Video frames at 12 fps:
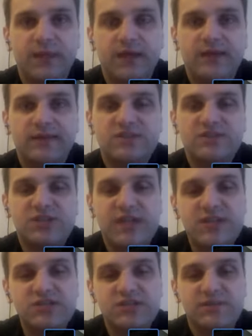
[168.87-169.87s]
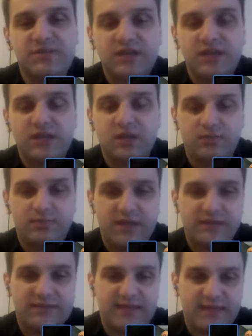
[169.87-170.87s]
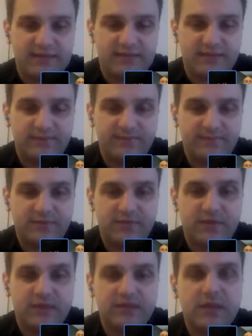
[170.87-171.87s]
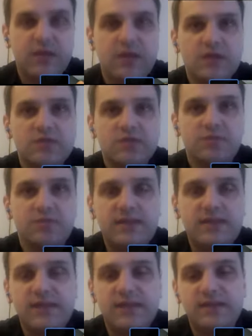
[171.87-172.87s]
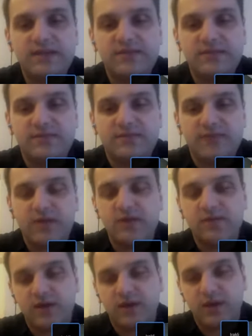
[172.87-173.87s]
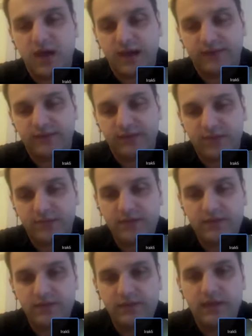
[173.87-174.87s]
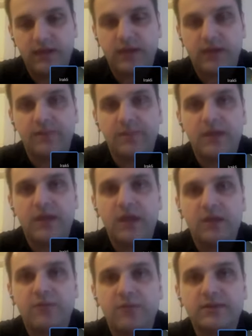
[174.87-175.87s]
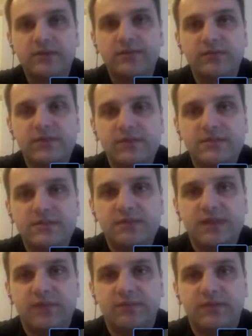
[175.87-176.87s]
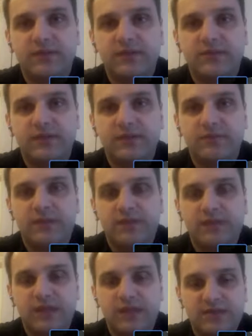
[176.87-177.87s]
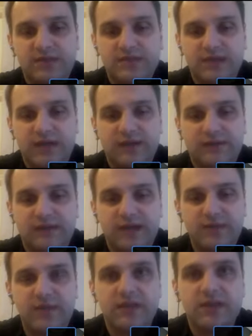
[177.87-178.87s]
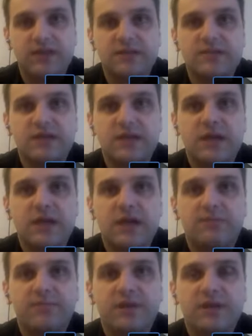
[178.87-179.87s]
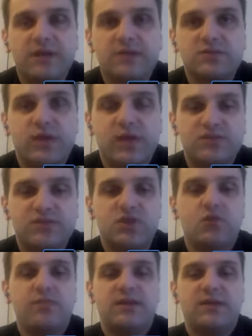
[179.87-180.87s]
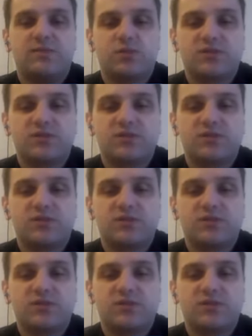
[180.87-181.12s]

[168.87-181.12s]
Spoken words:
the changing meaning of big data, right? So big data is a very, very hot topic. Part of the reason I believe that big data is a hot topic is because we have so many more